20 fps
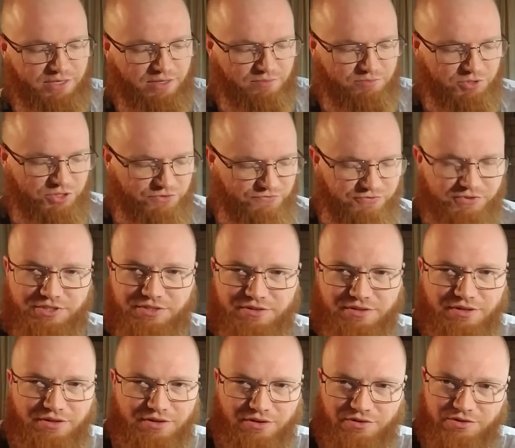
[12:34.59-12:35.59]
I'm just free,
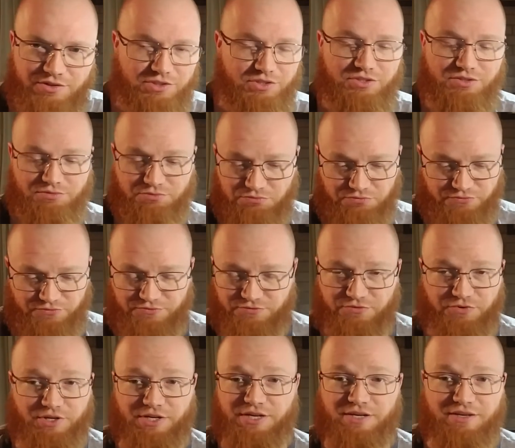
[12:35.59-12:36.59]
you know, you're just
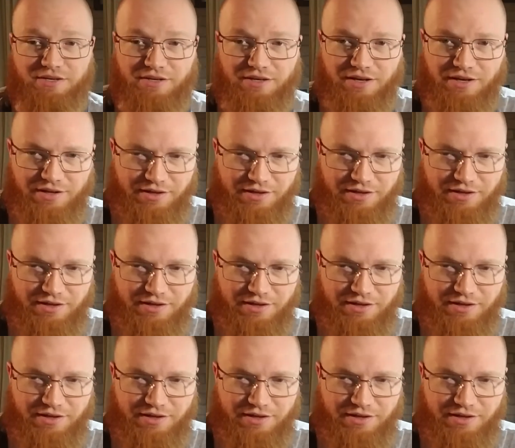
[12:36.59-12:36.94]
free,